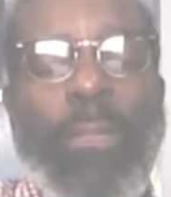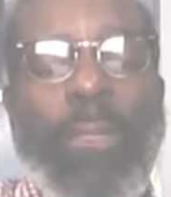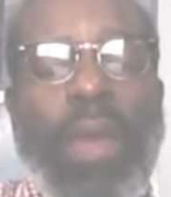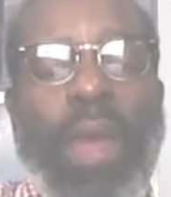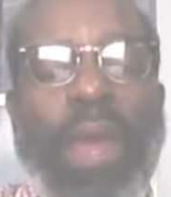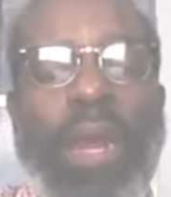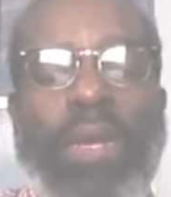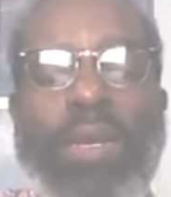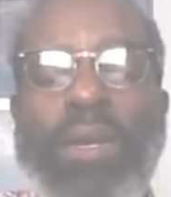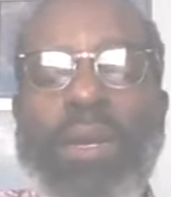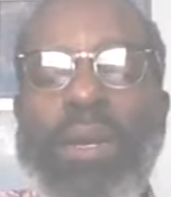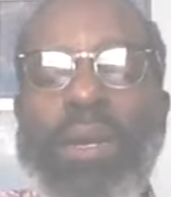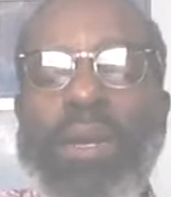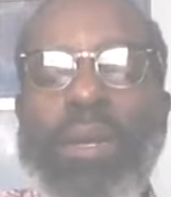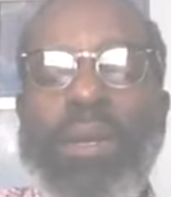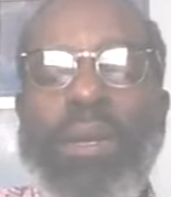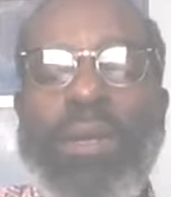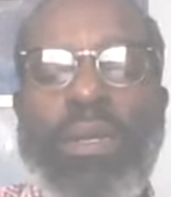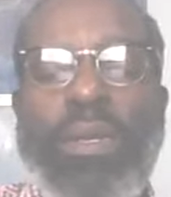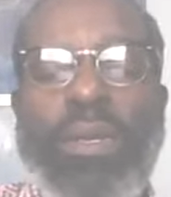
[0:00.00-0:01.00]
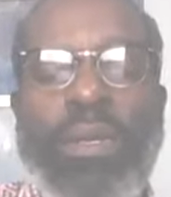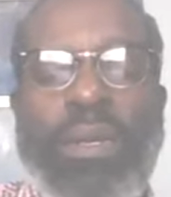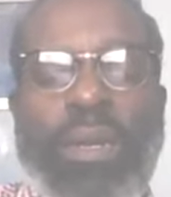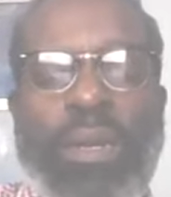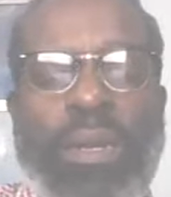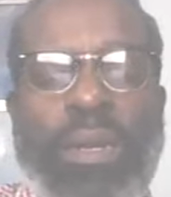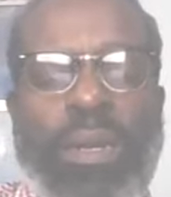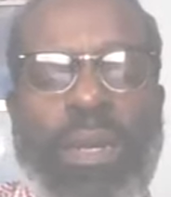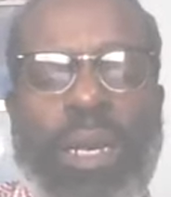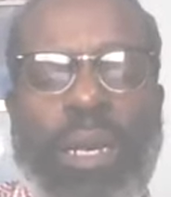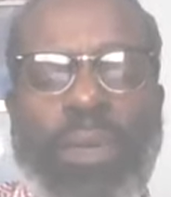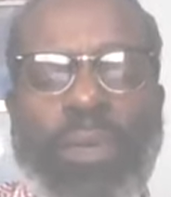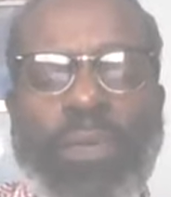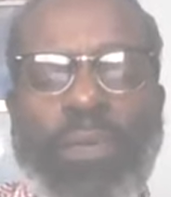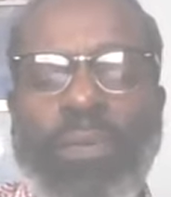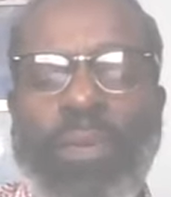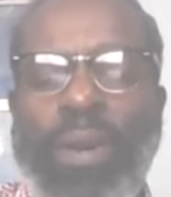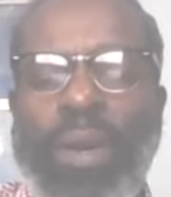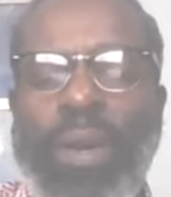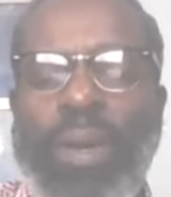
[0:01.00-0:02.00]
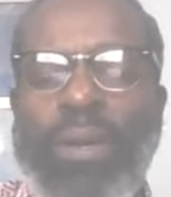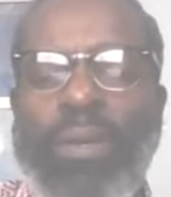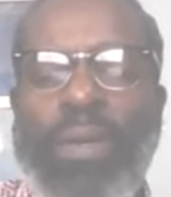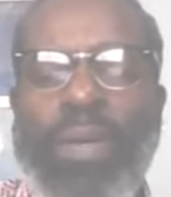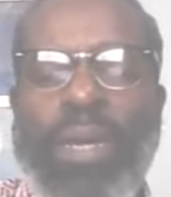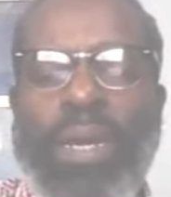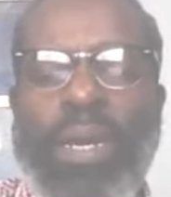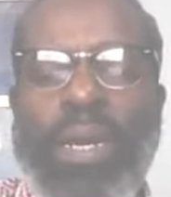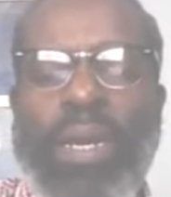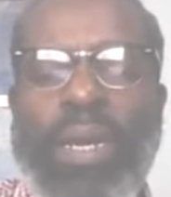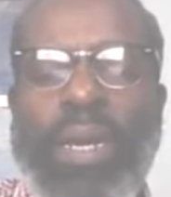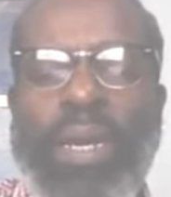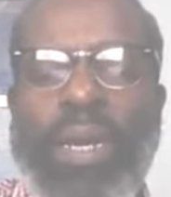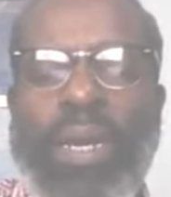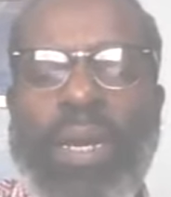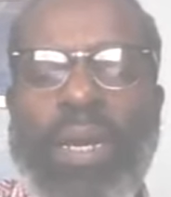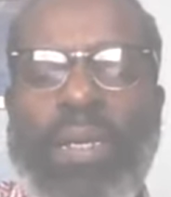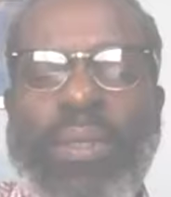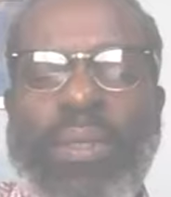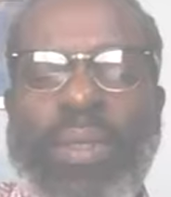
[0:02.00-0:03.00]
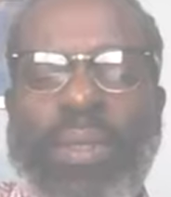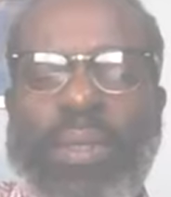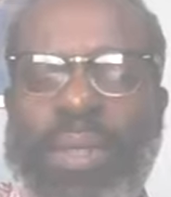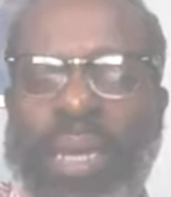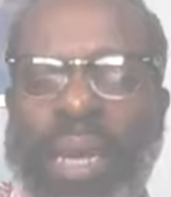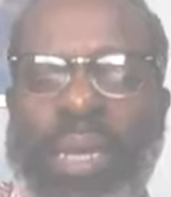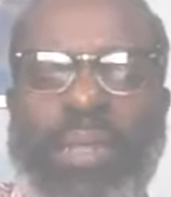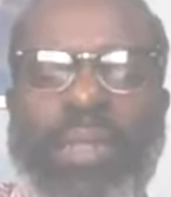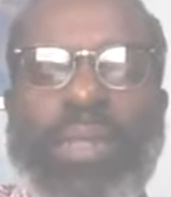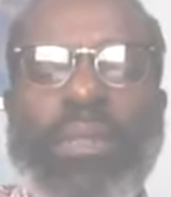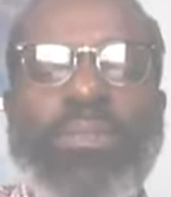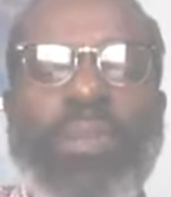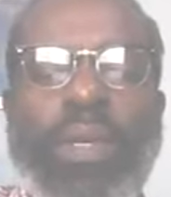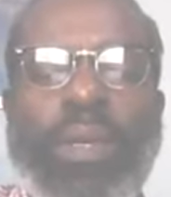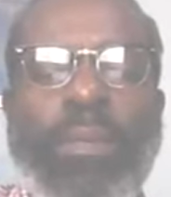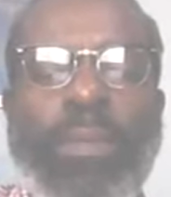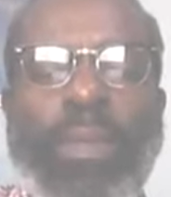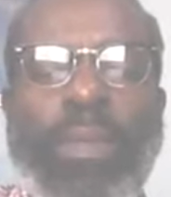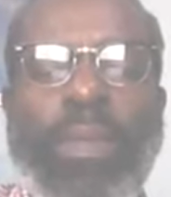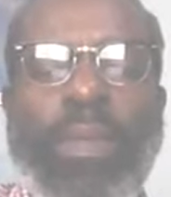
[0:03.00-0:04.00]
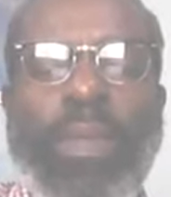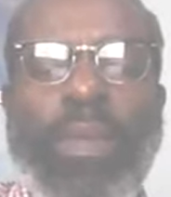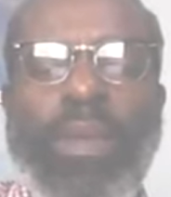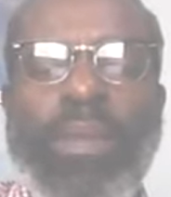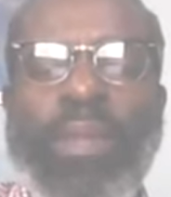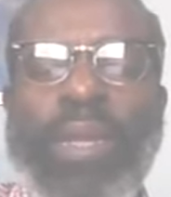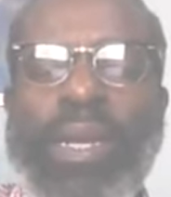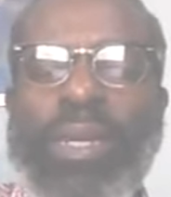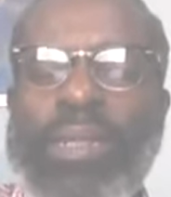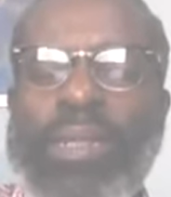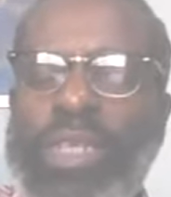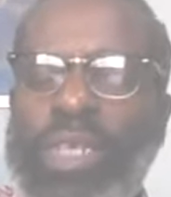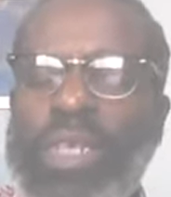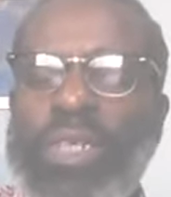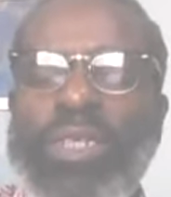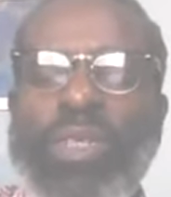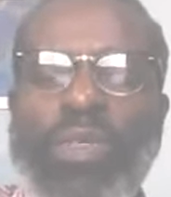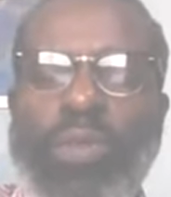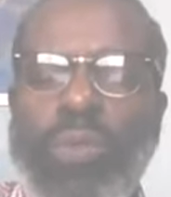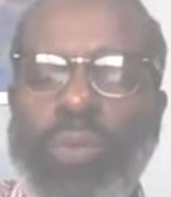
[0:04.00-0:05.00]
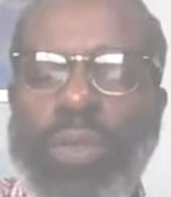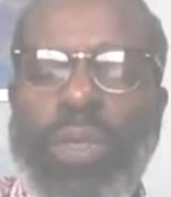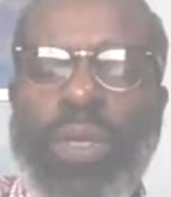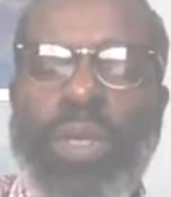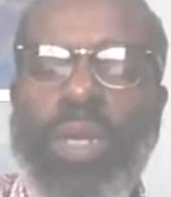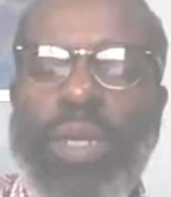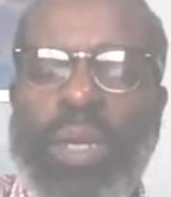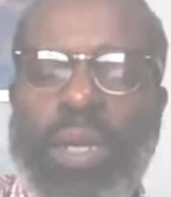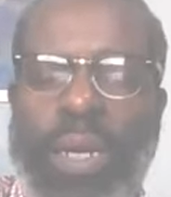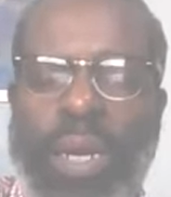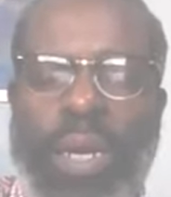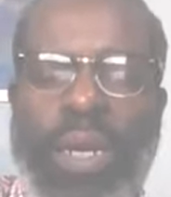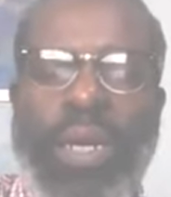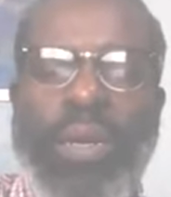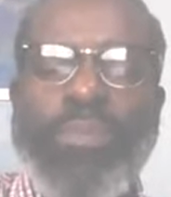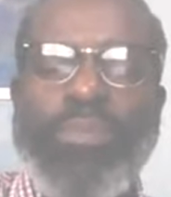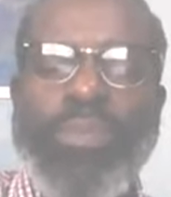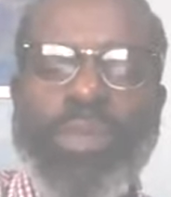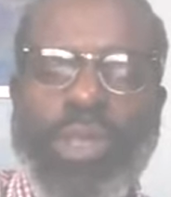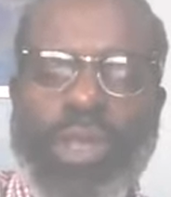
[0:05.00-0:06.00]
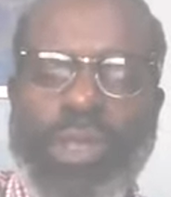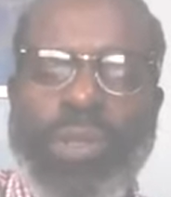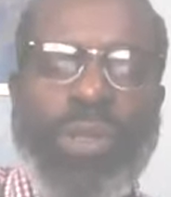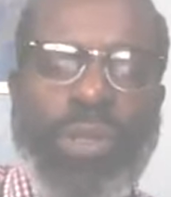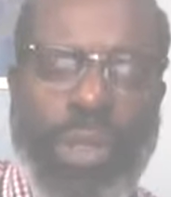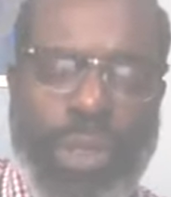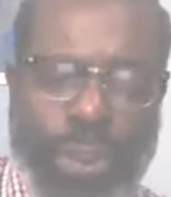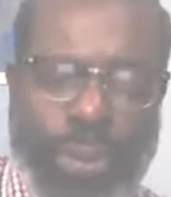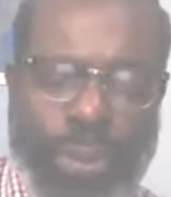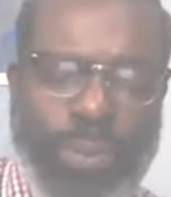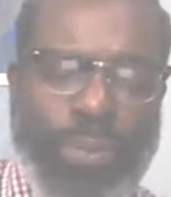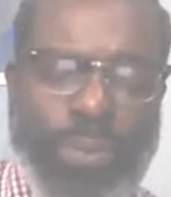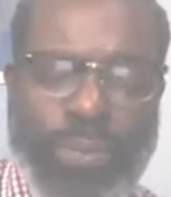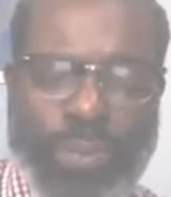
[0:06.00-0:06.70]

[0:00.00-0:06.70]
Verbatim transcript: And this is a testament that Jesus will come to you.